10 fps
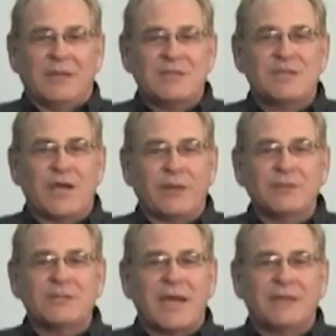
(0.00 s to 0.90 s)
Is the
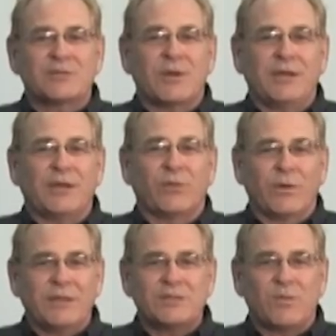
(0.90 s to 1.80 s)
other side trending
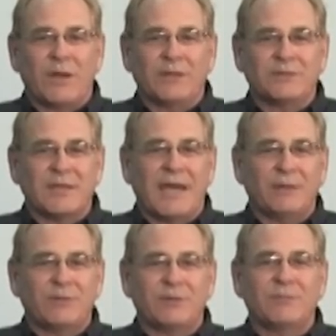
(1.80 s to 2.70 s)
rich while the
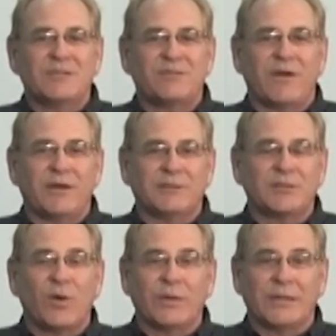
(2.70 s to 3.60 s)
side with the misfire is
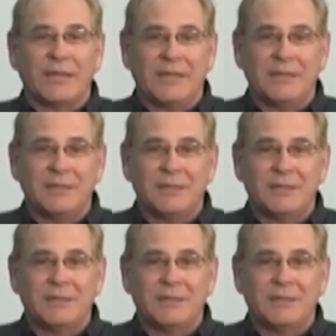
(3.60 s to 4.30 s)
going lean?